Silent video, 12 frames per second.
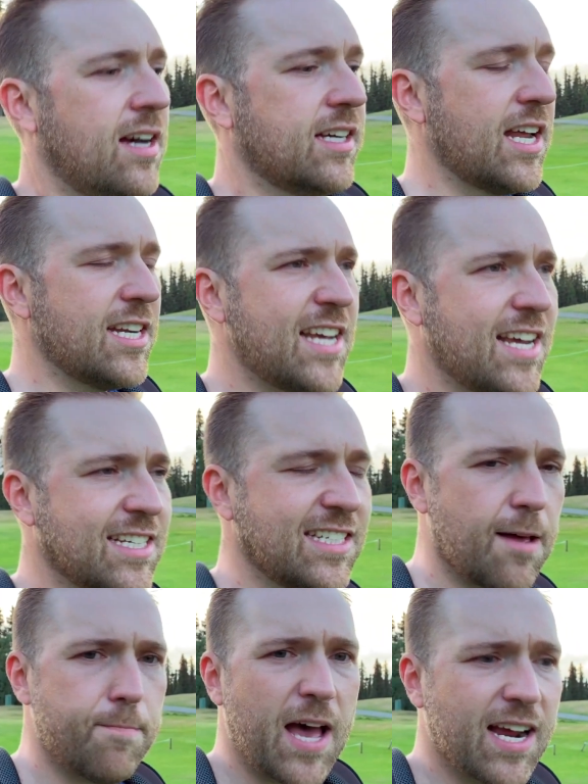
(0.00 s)
kind of taken a
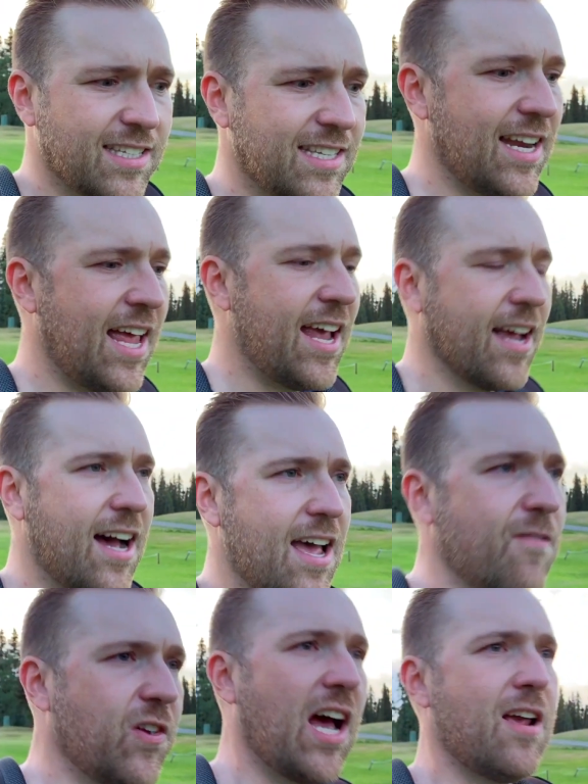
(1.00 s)
step back and said, hey, I
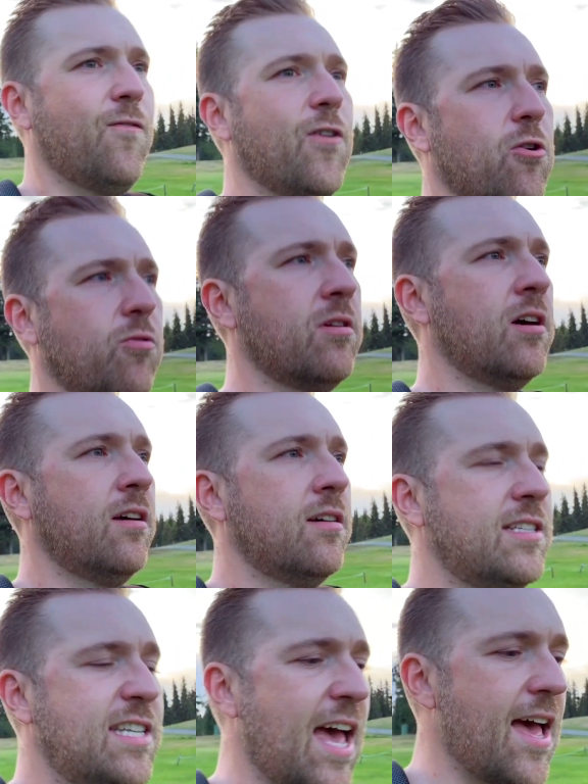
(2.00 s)
have an iPhone
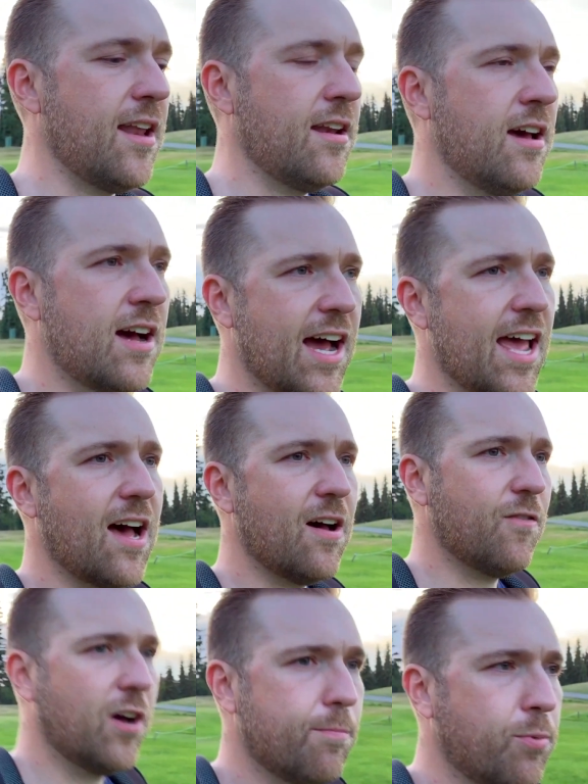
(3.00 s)
10, I
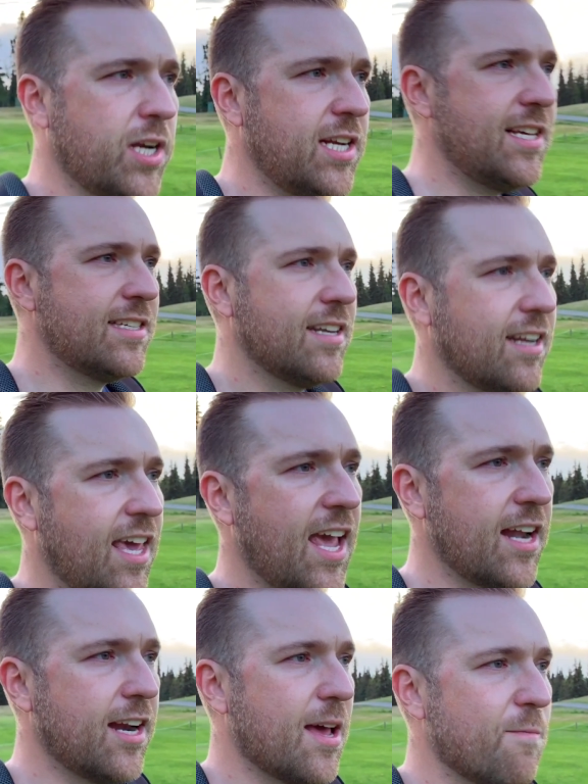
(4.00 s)
have a pretty decent
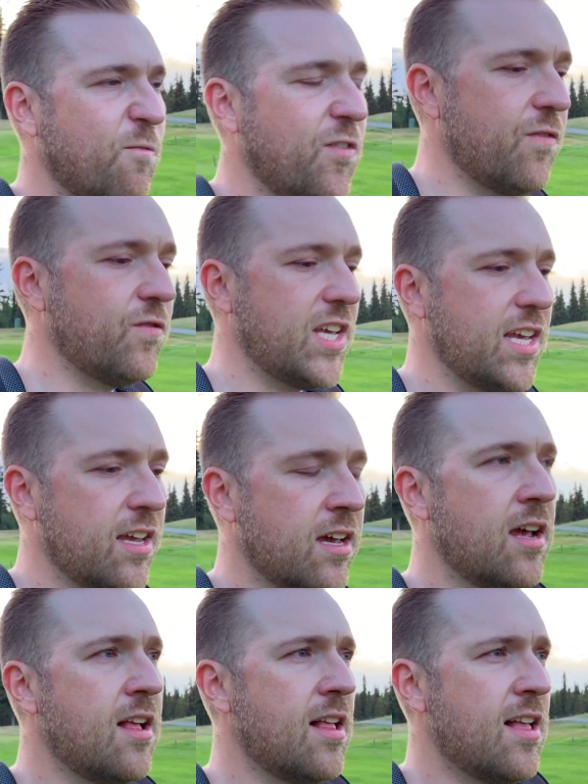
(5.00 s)
Canon M50
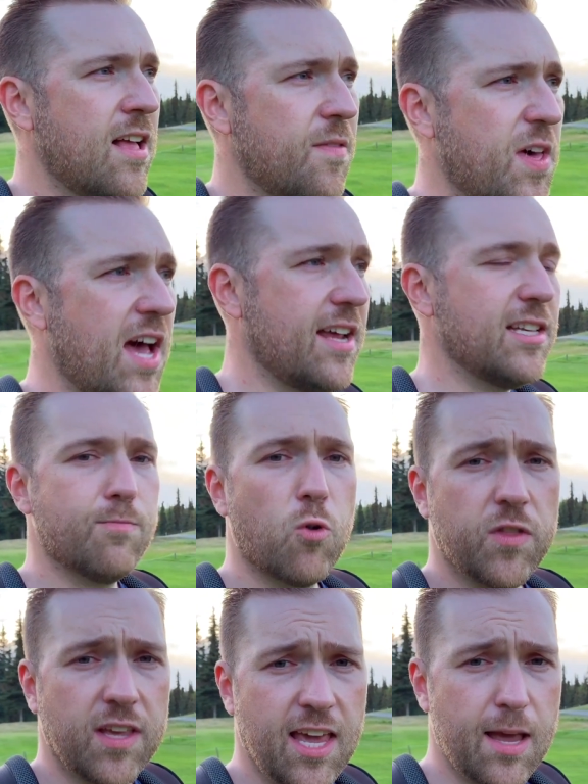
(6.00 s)
that is more
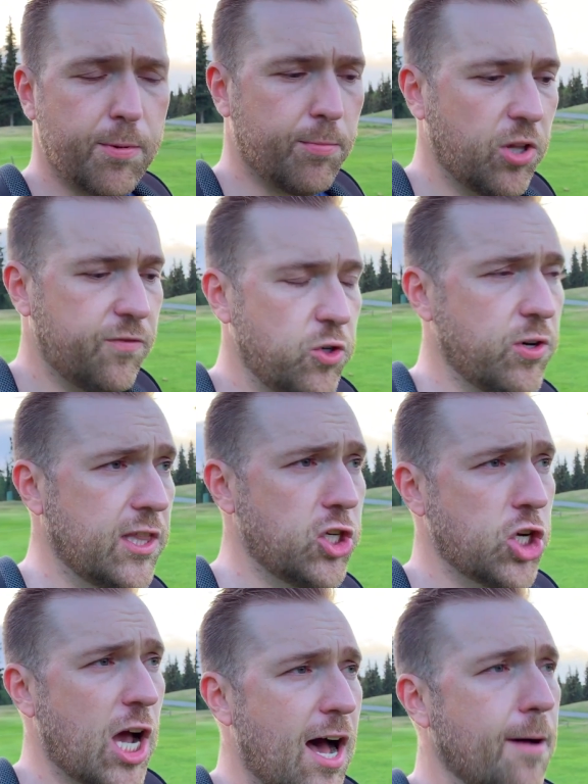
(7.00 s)
than capable of doing the
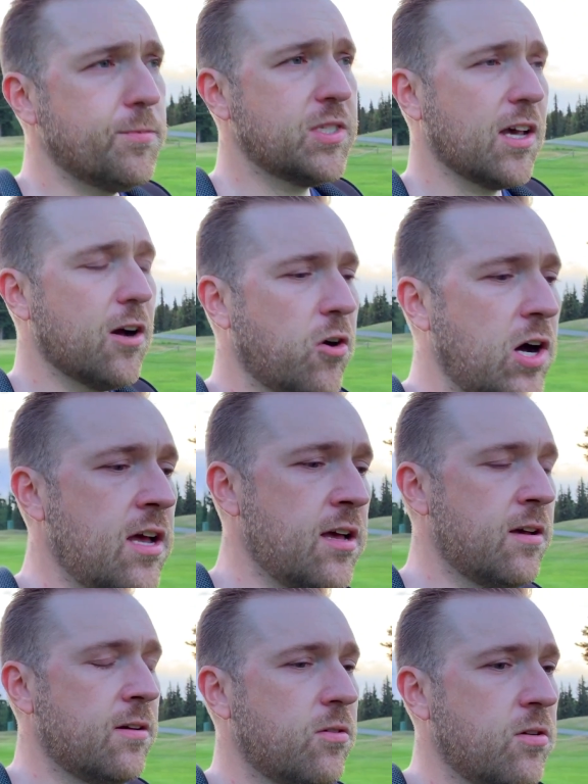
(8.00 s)
job, so
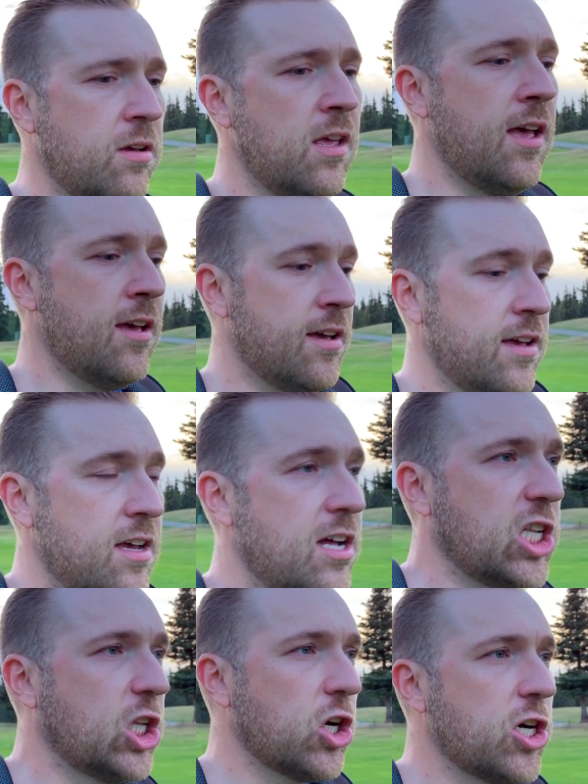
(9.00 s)

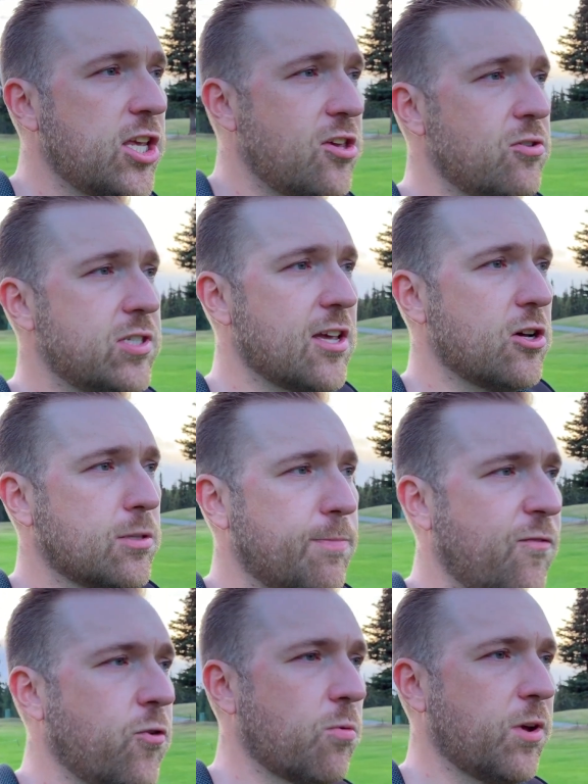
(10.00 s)
learn to use those
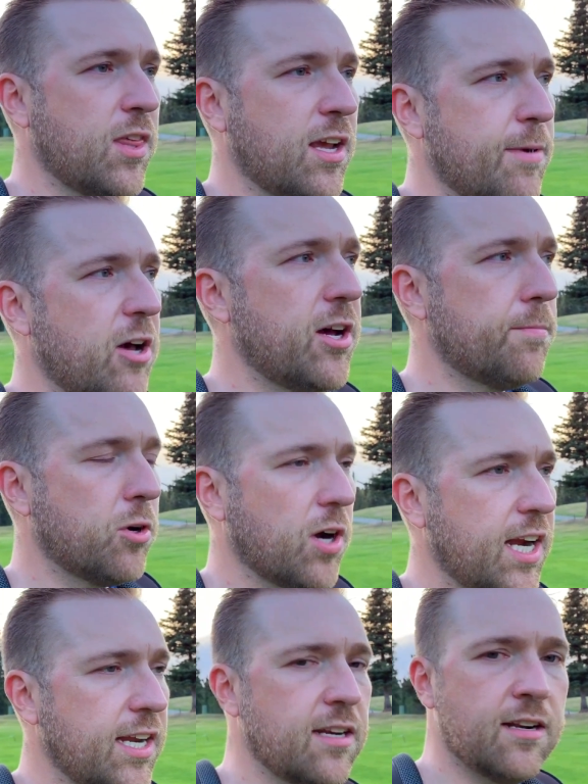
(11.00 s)
before we think about
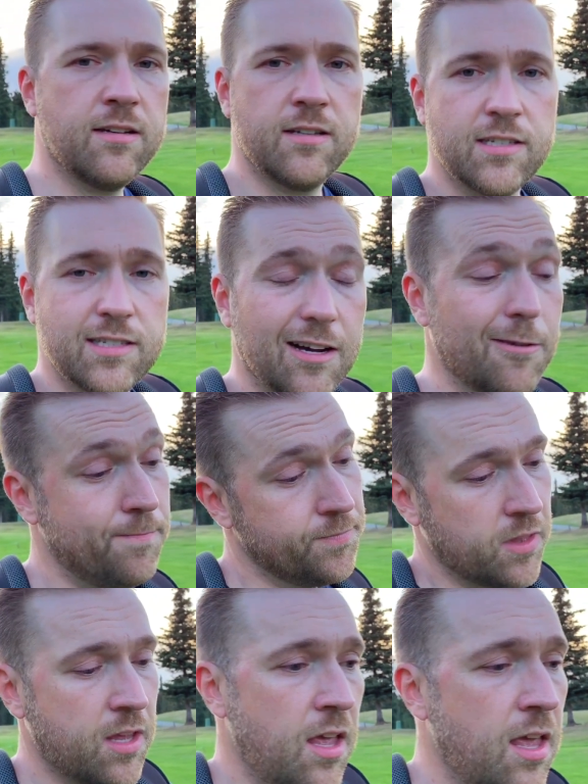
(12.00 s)
upgrading. So
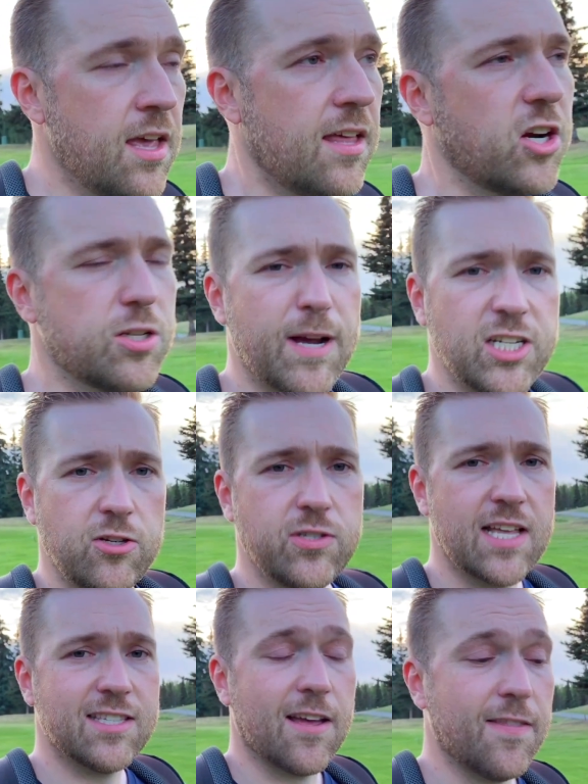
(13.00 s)
there's my 2
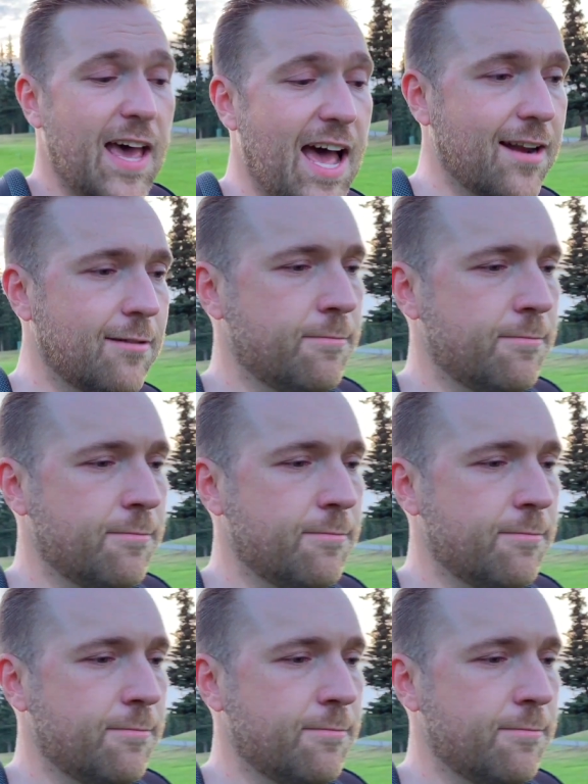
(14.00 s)
cents on that.